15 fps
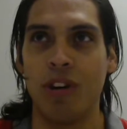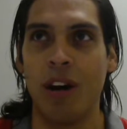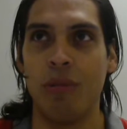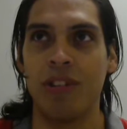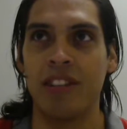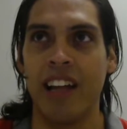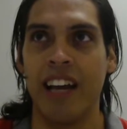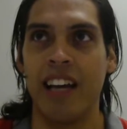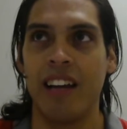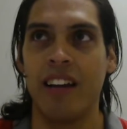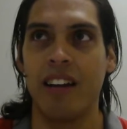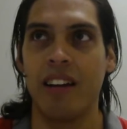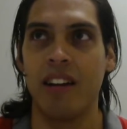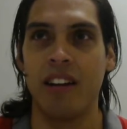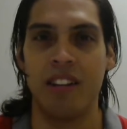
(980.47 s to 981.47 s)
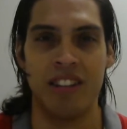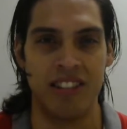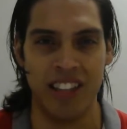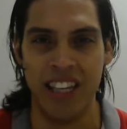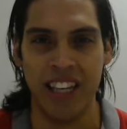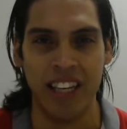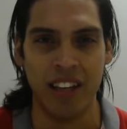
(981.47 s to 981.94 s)
I was like
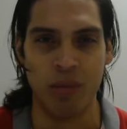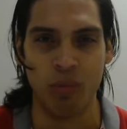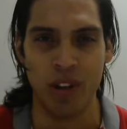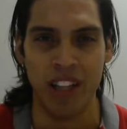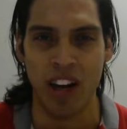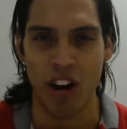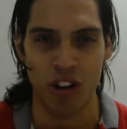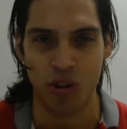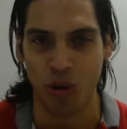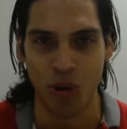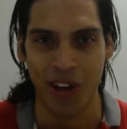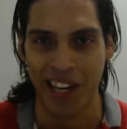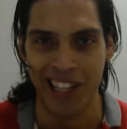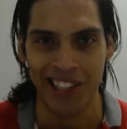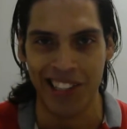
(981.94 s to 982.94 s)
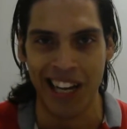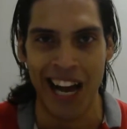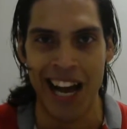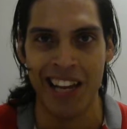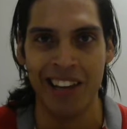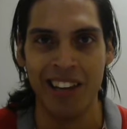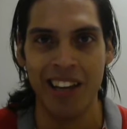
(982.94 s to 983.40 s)
sinning really hardcore against
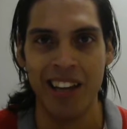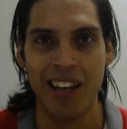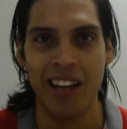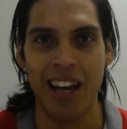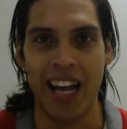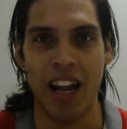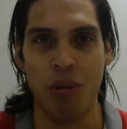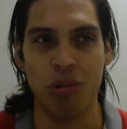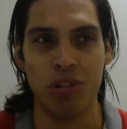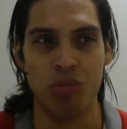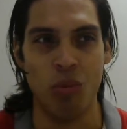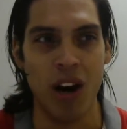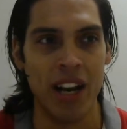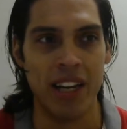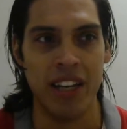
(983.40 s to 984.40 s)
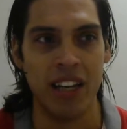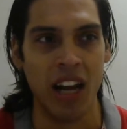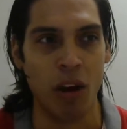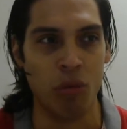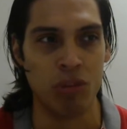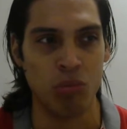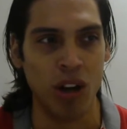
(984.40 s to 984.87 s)
God, and I was wanting
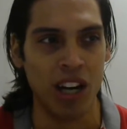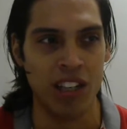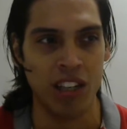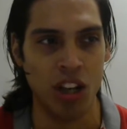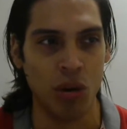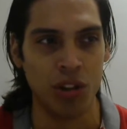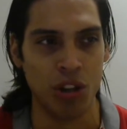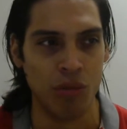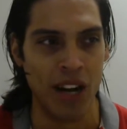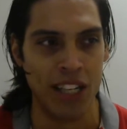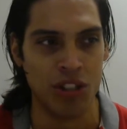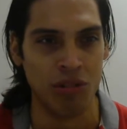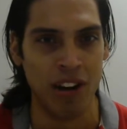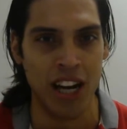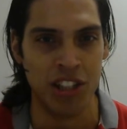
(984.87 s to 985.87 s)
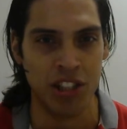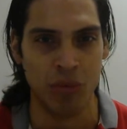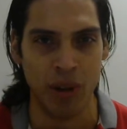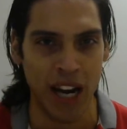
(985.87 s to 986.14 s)
to go in the right direction.